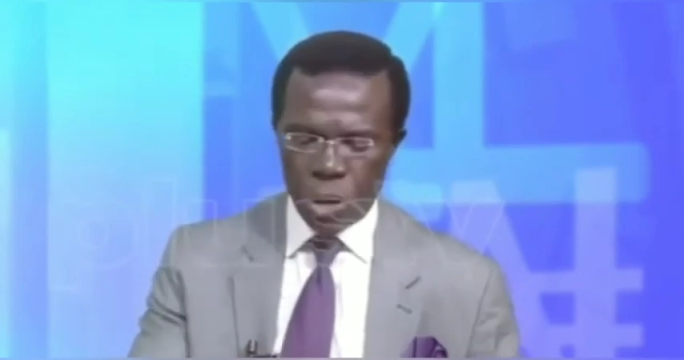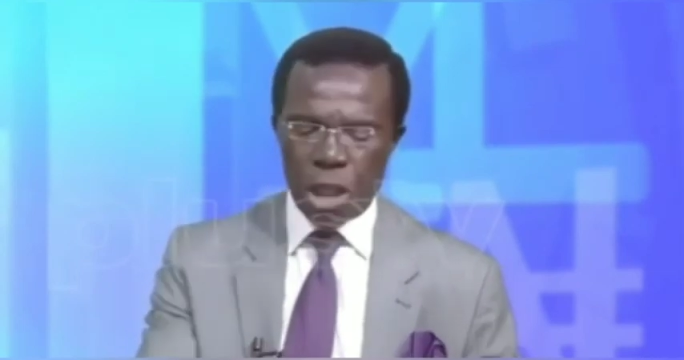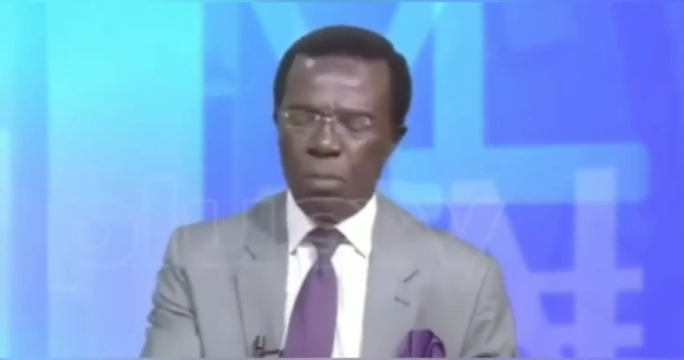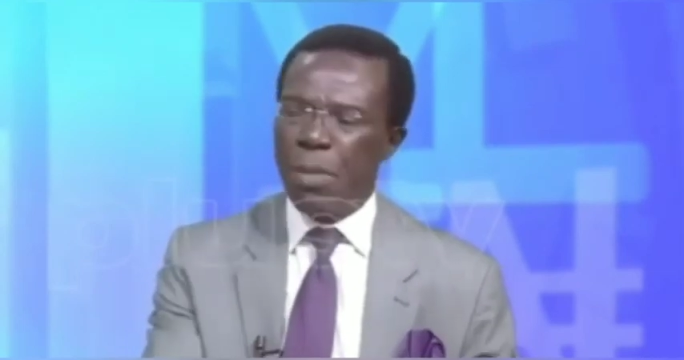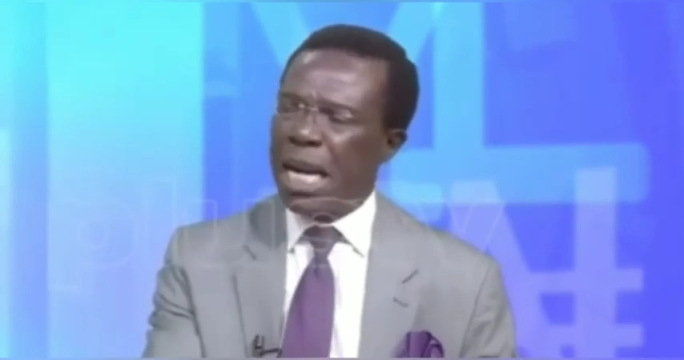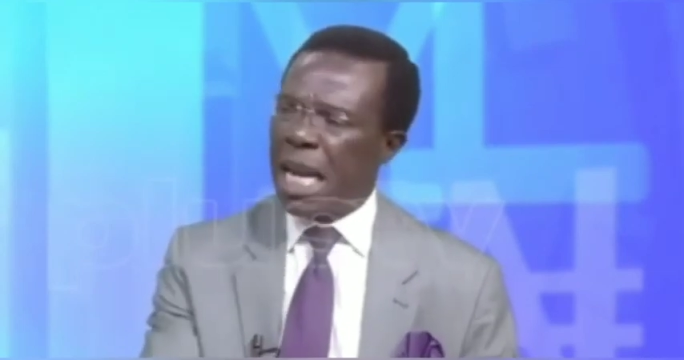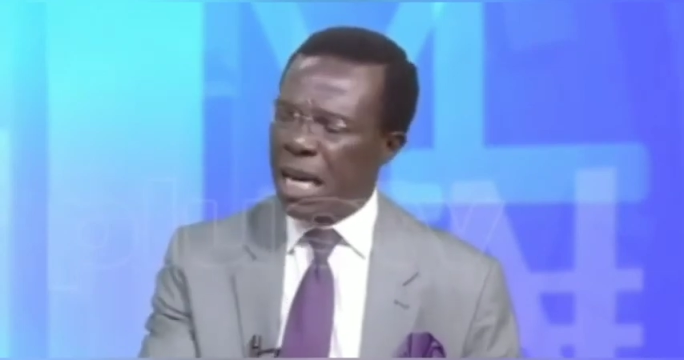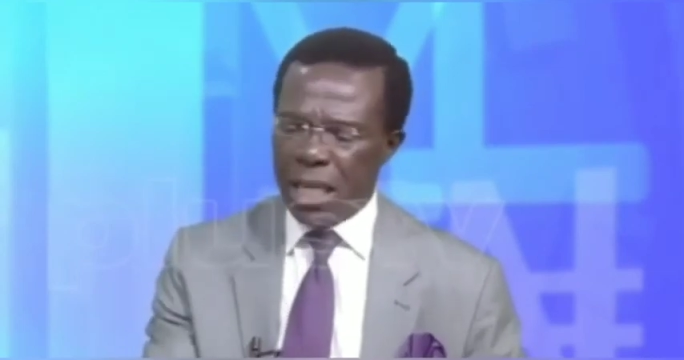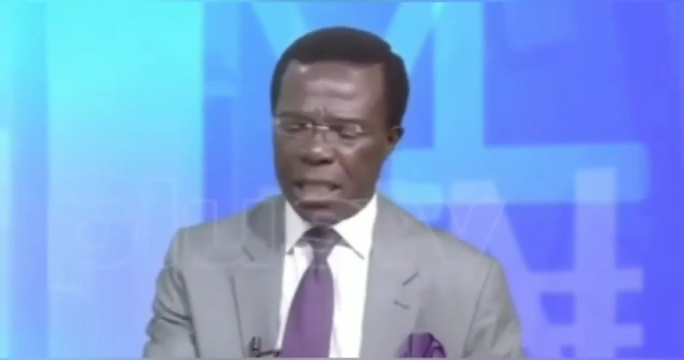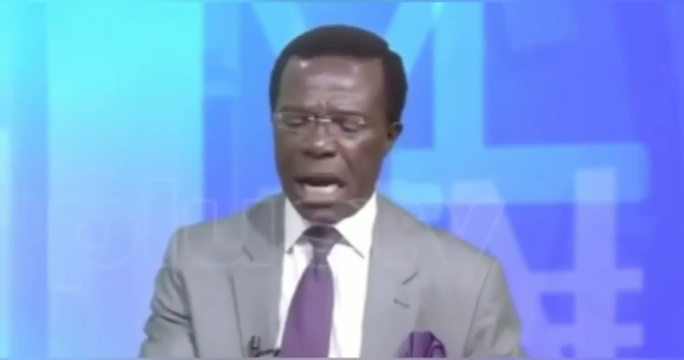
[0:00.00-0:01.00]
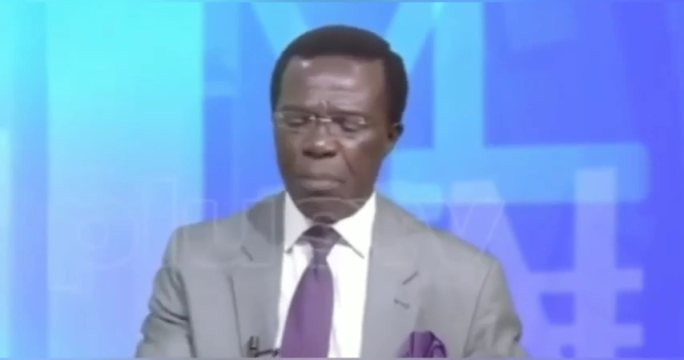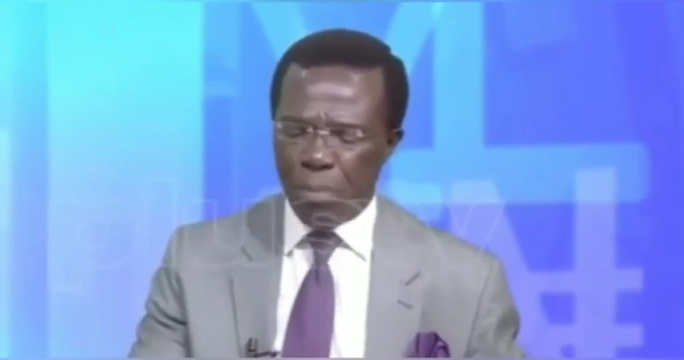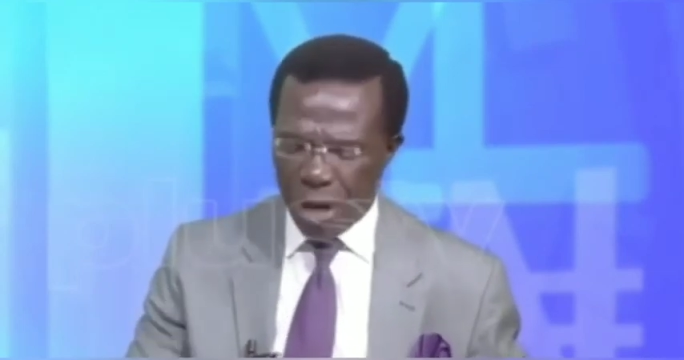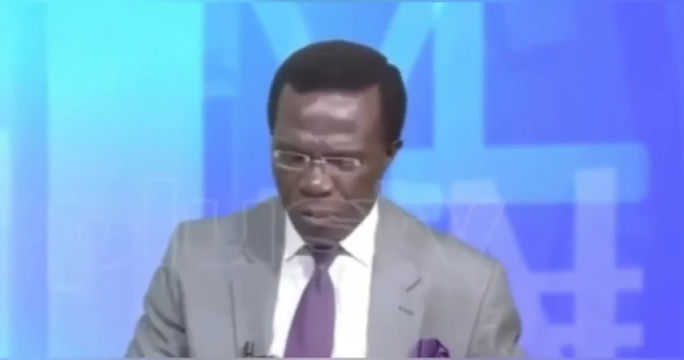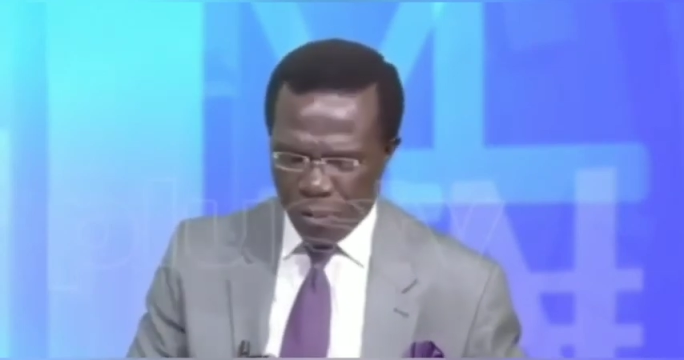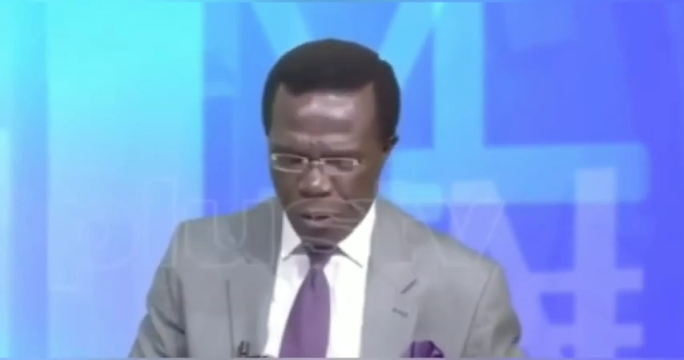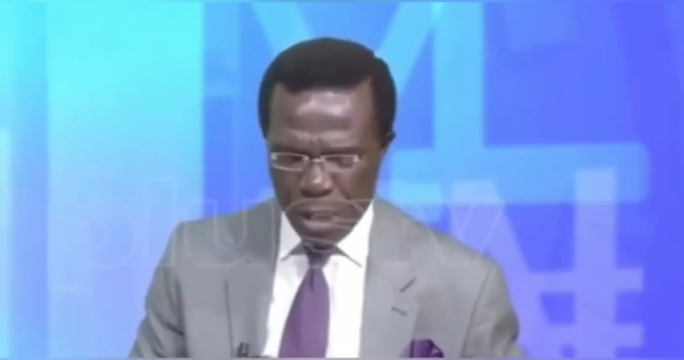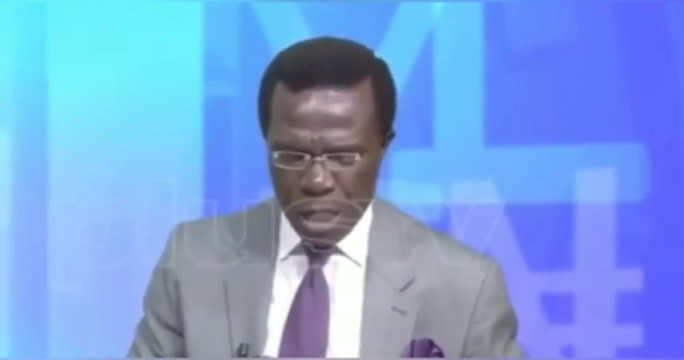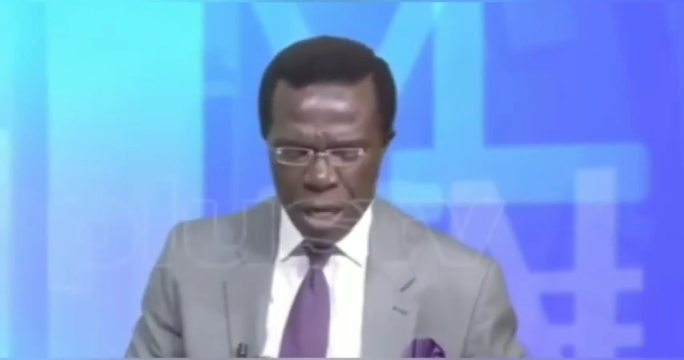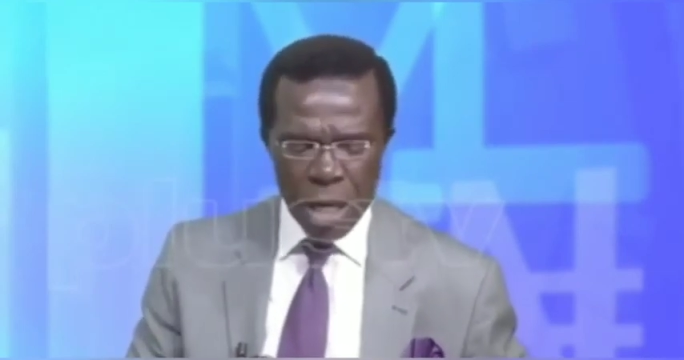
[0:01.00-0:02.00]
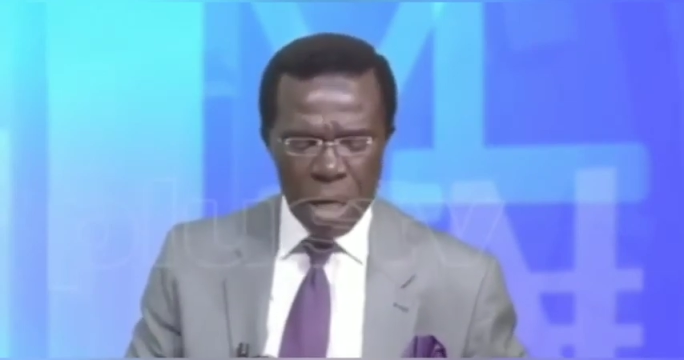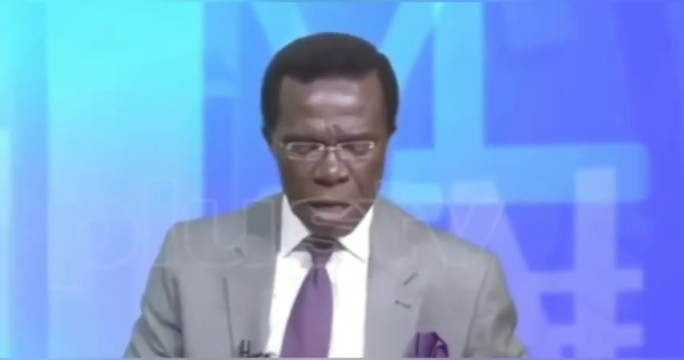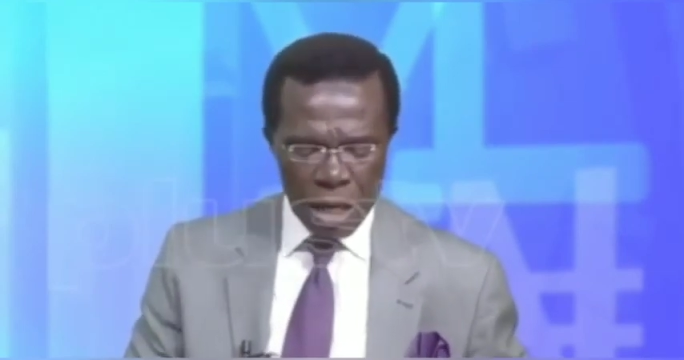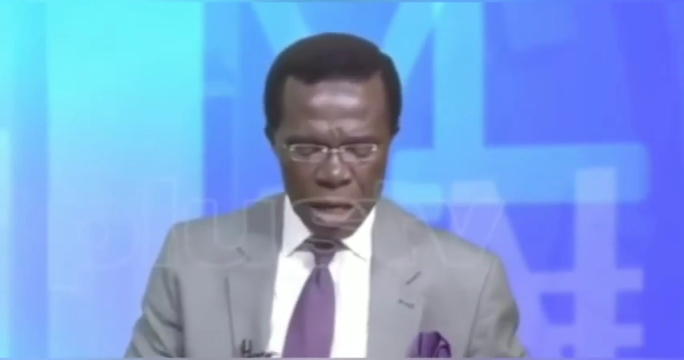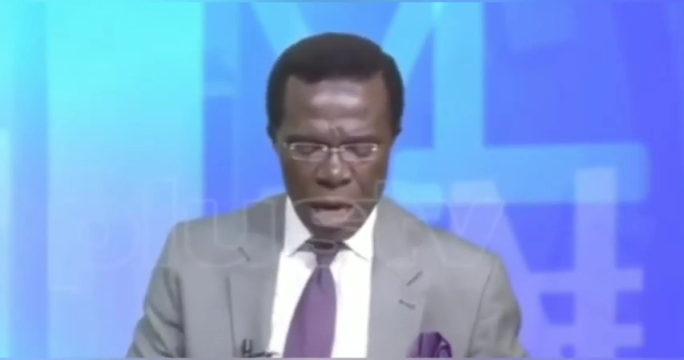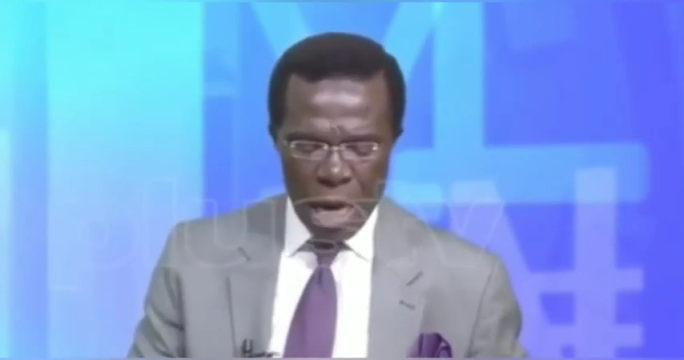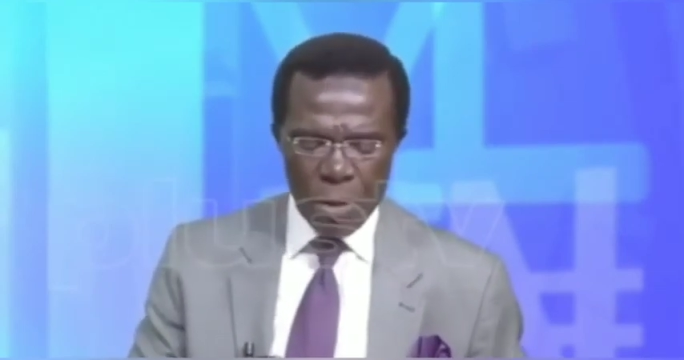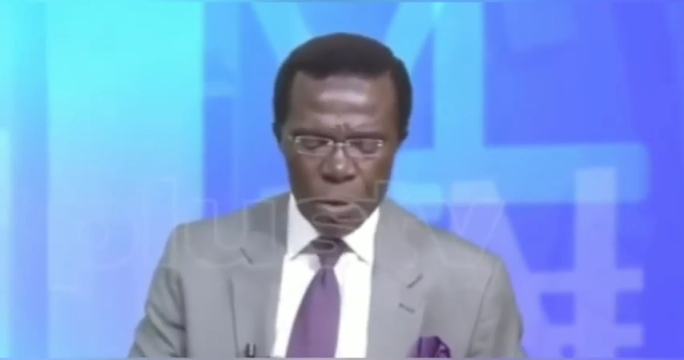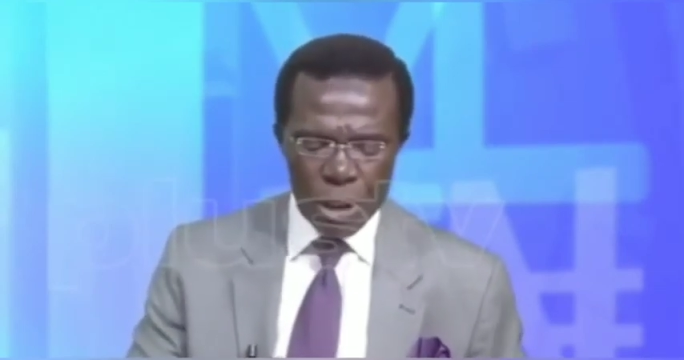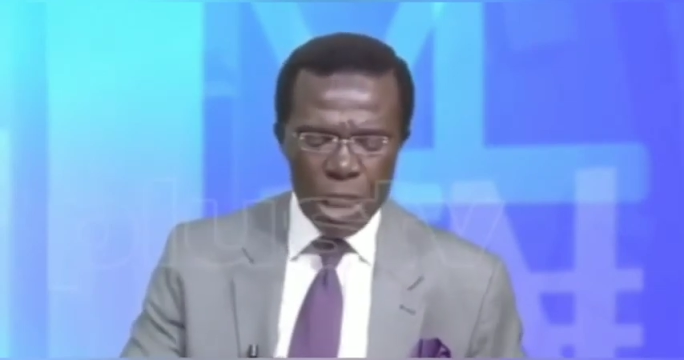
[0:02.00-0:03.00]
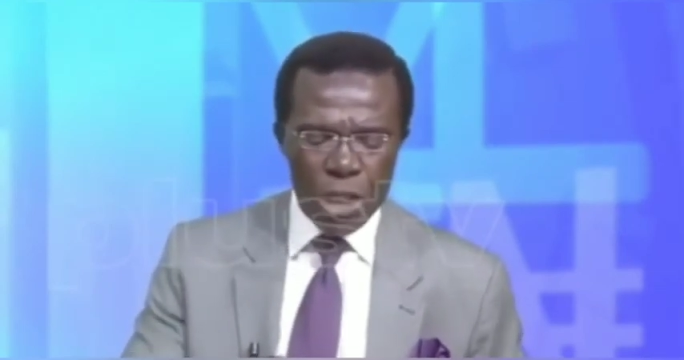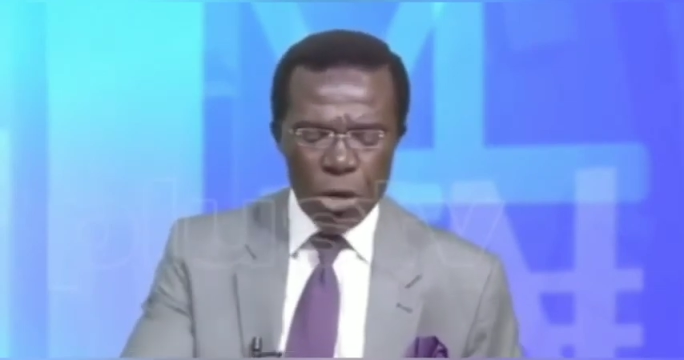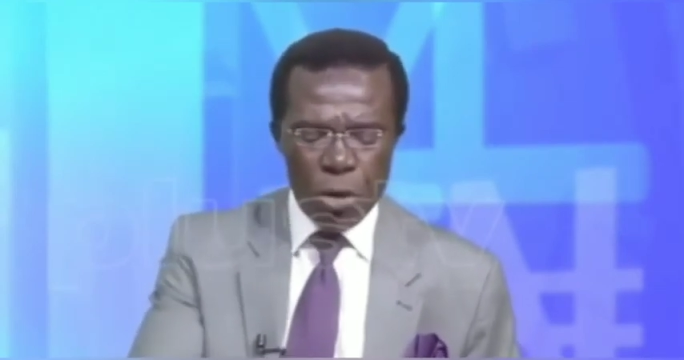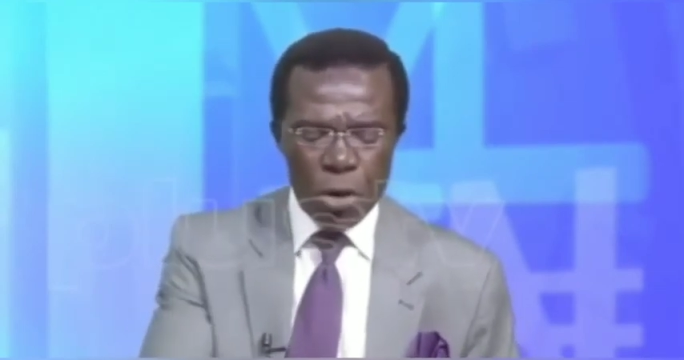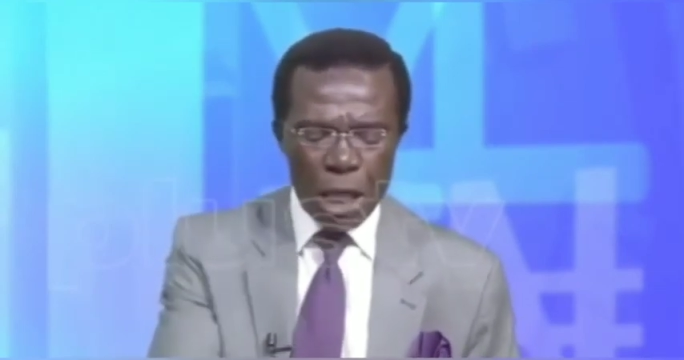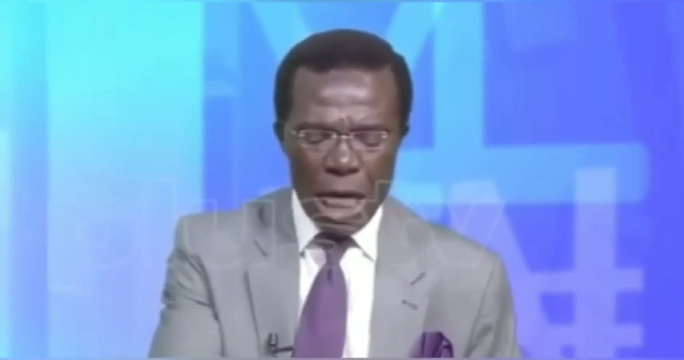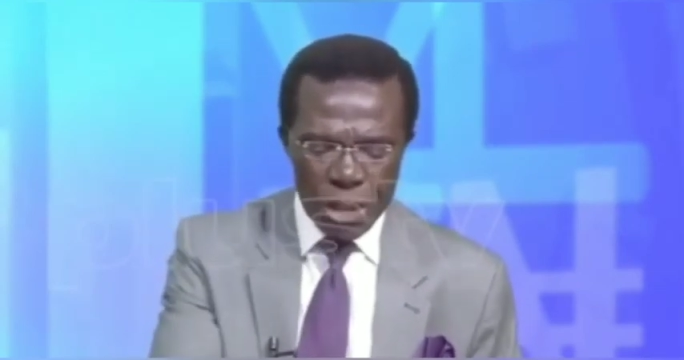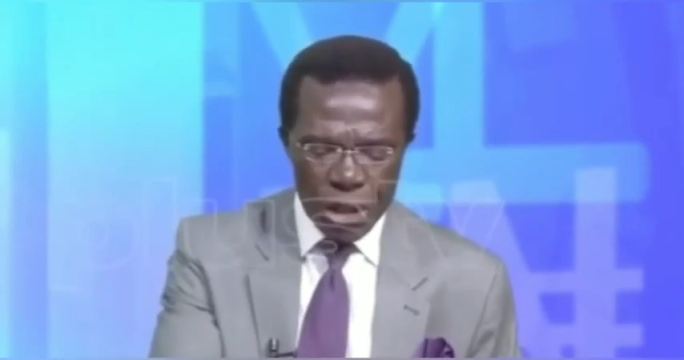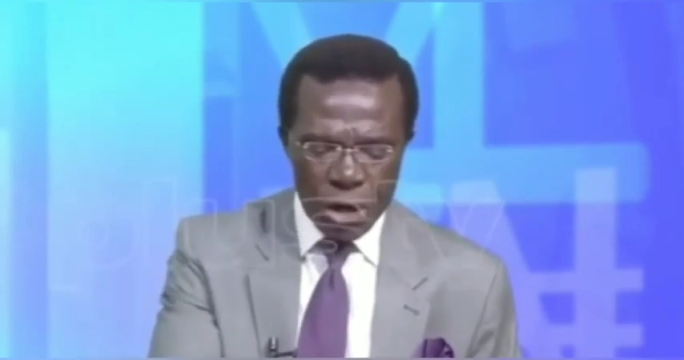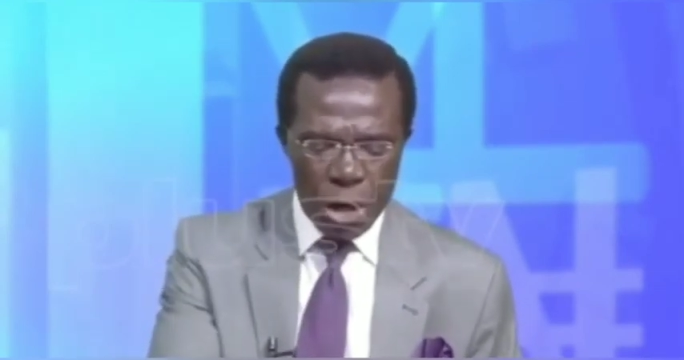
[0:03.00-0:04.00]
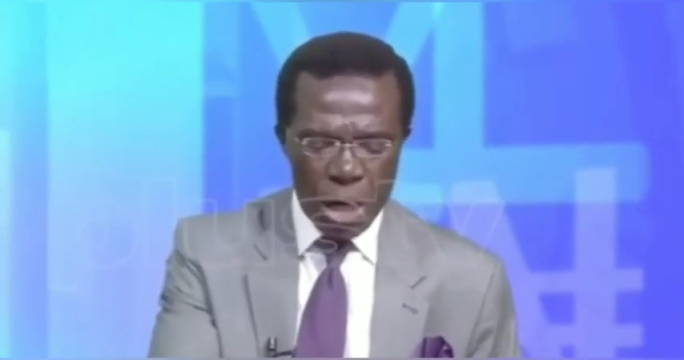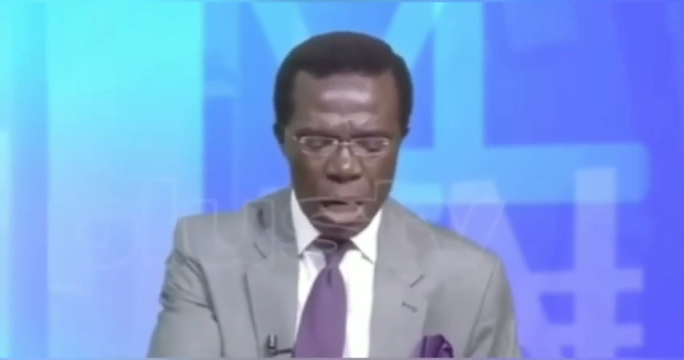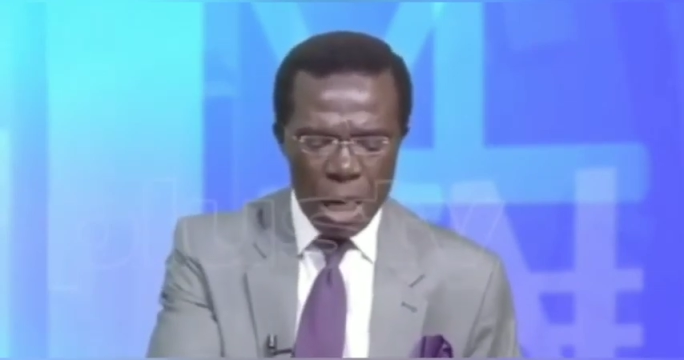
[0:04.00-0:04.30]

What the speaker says: She make a list and bring for me. I'll see she wrote engine, bottle